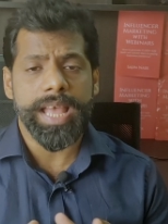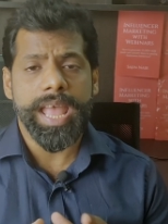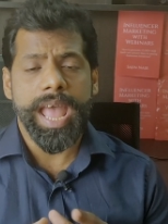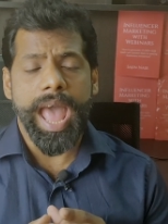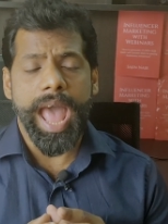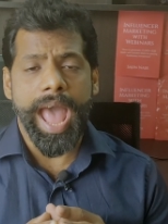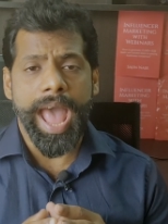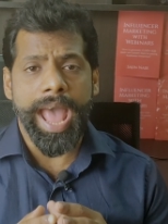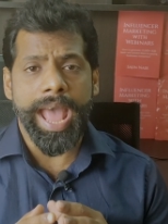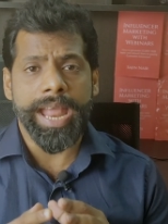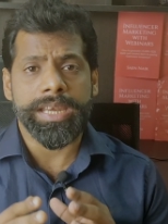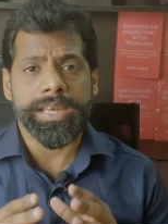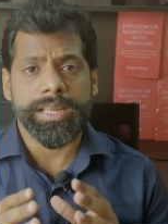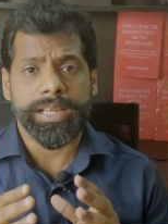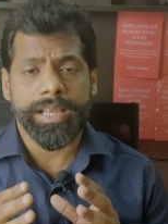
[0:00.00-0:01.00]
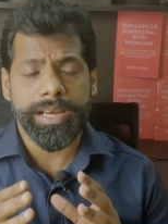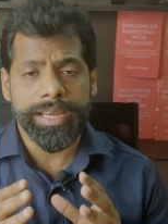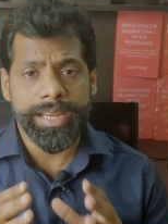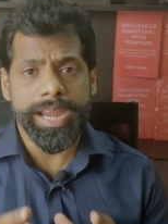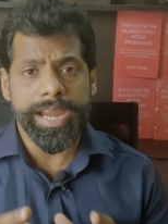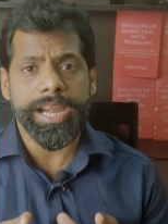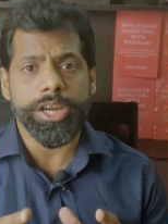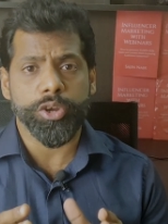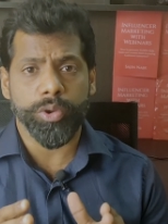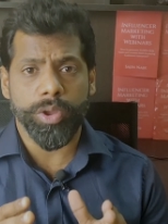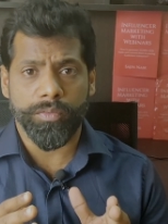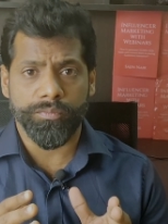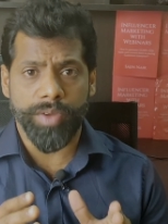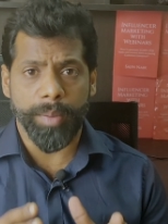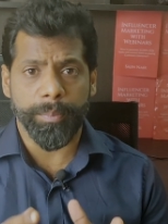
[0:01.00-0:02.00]
and create your
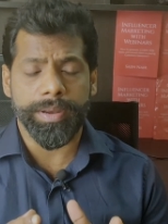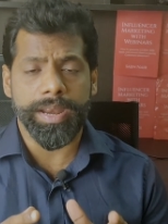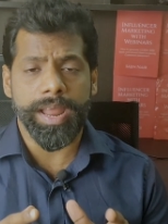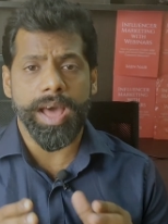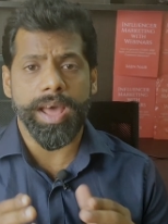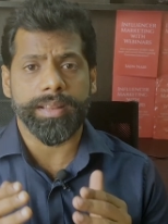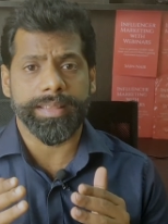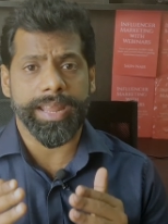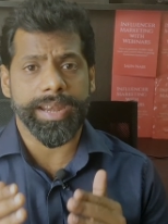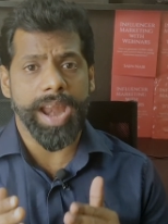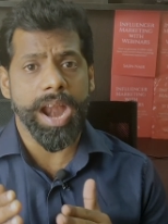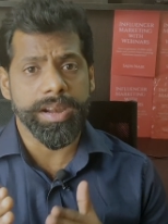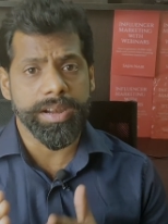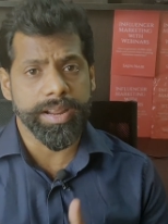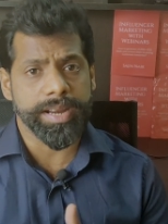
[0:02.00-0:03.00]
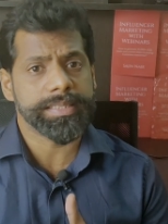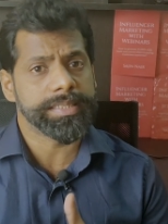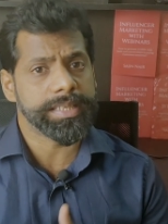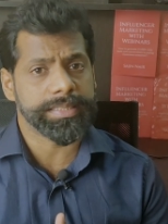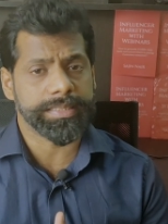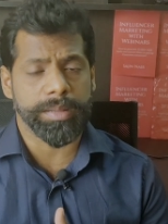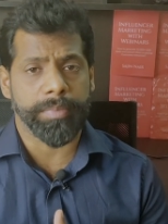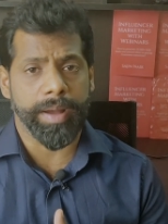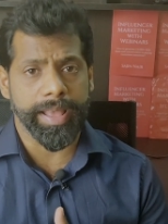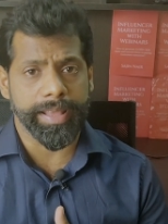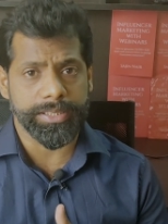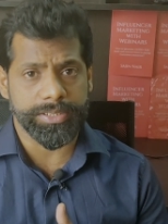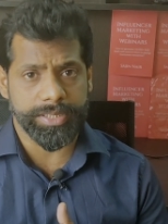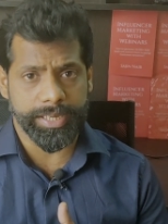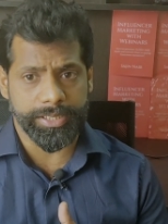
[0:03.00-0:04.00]
webinar that addresses the buying
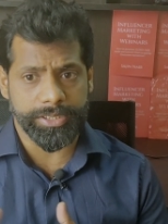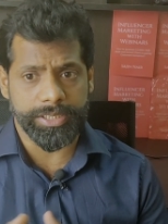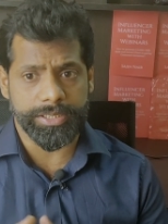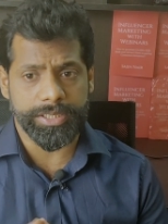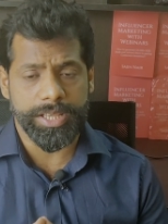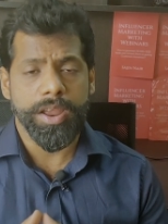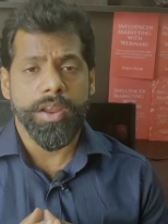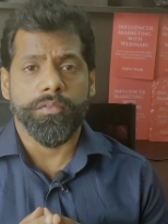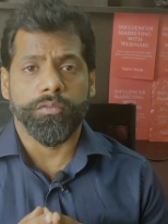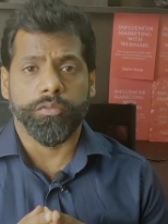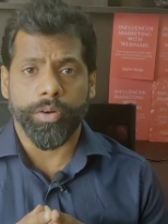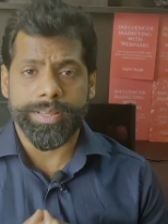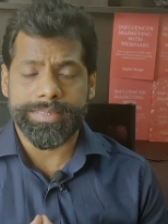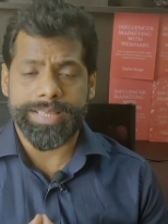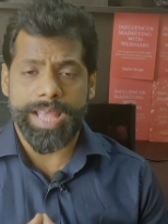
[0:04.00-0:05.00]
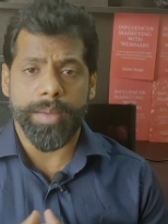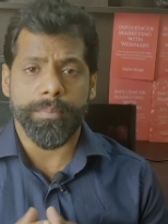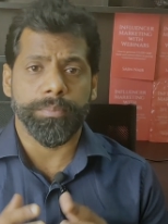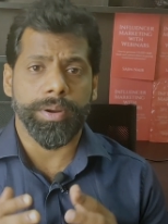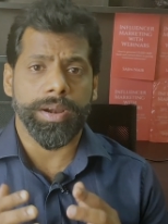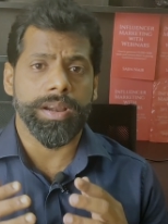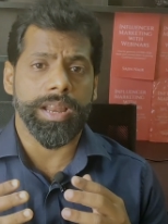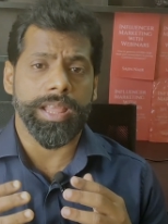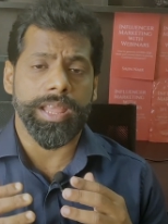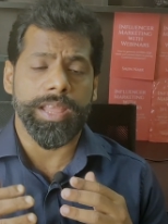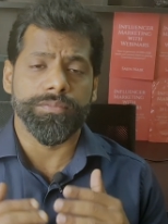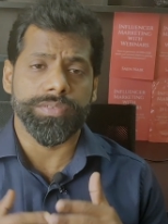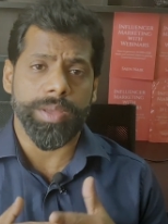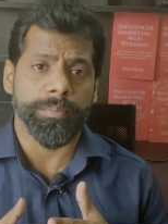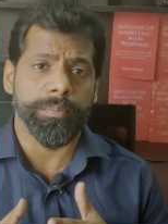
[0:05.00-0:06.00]
stages. For example, if
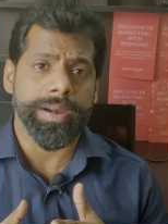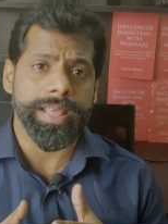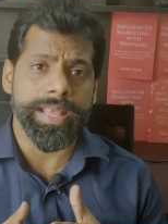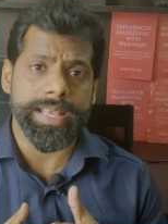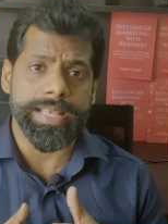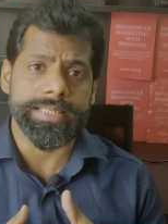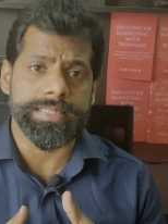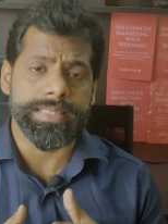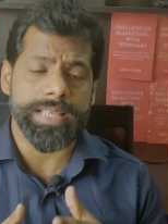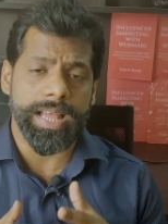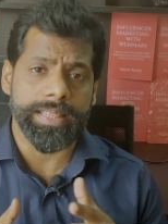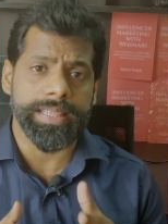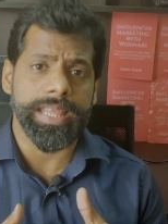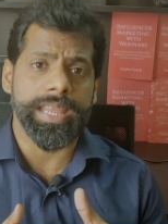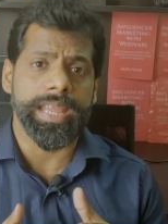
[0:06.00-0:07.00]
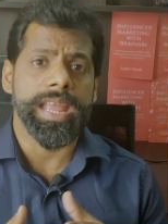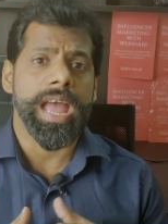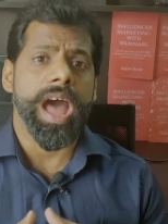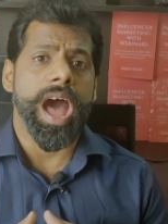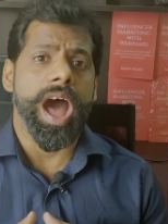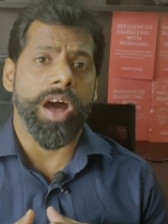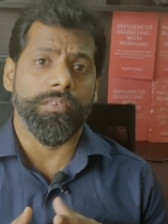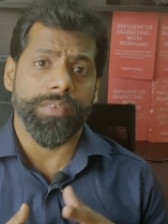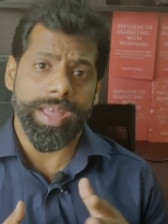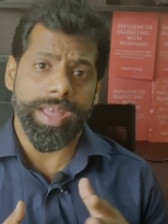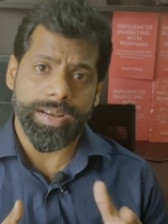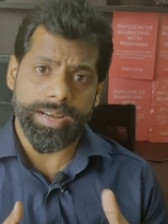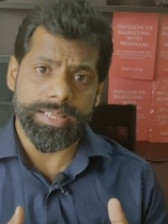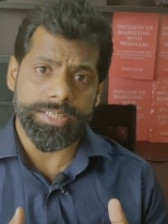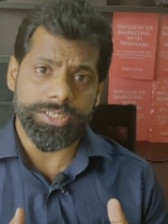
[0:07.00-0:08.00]
somebody is at the
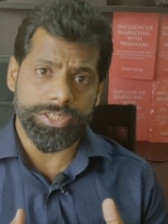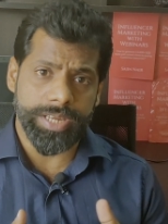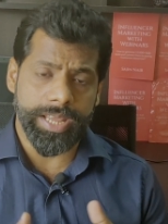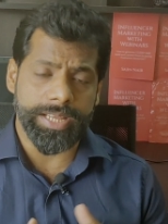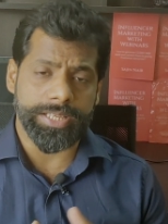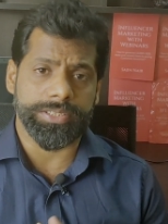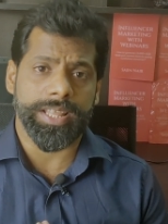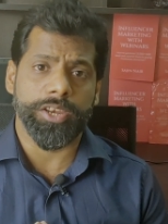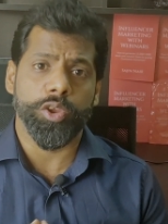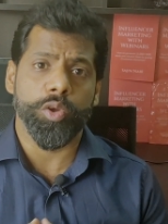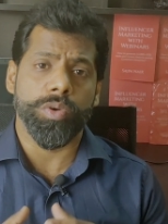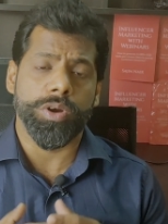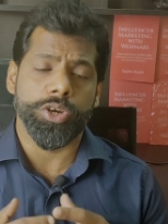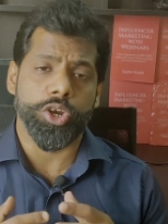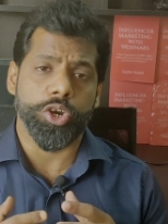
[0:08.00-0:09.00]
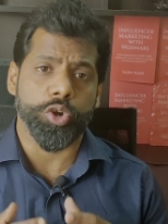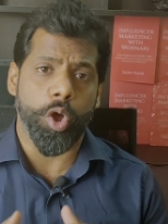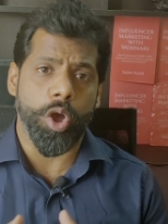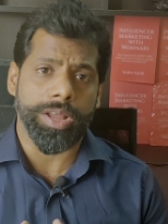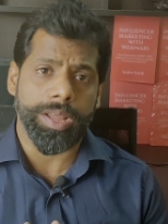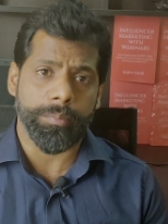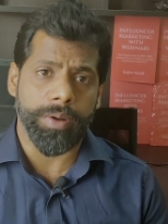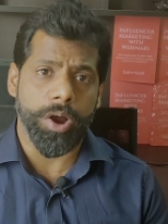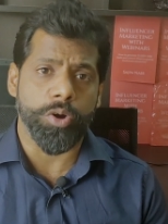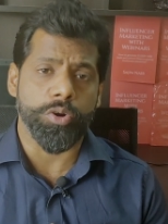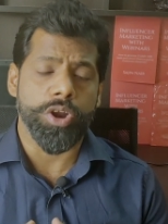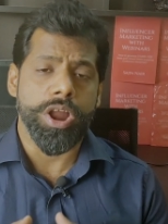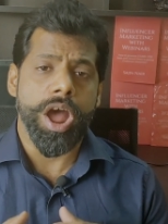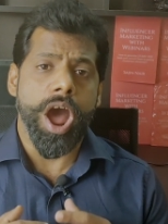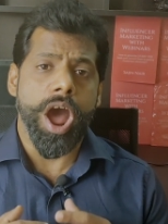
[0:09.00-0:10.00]
awareness stage, then you want to talk about
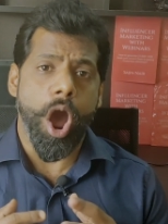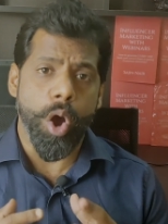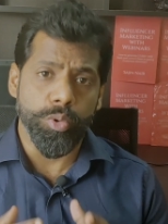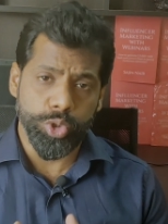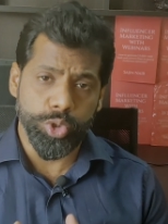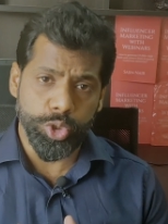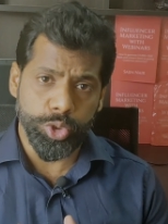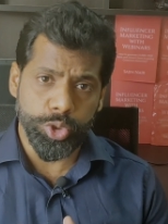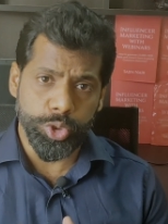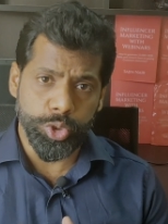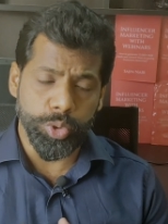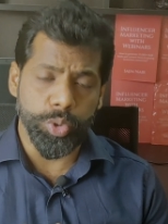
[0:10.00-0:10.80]
how to do